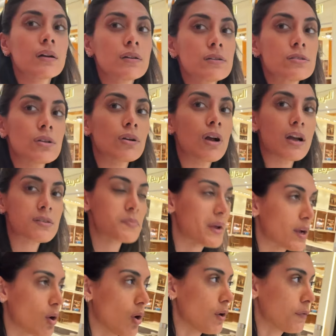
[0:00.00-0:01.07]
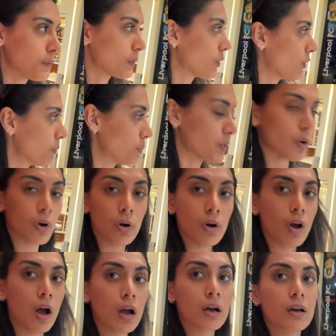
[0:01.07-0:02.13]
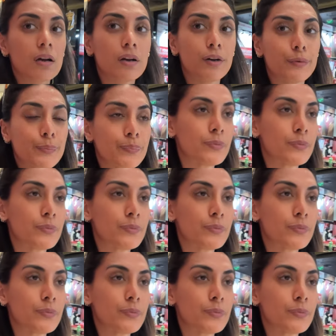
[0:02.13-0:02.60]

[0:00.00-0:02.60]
So guys, my GoPro uh, um,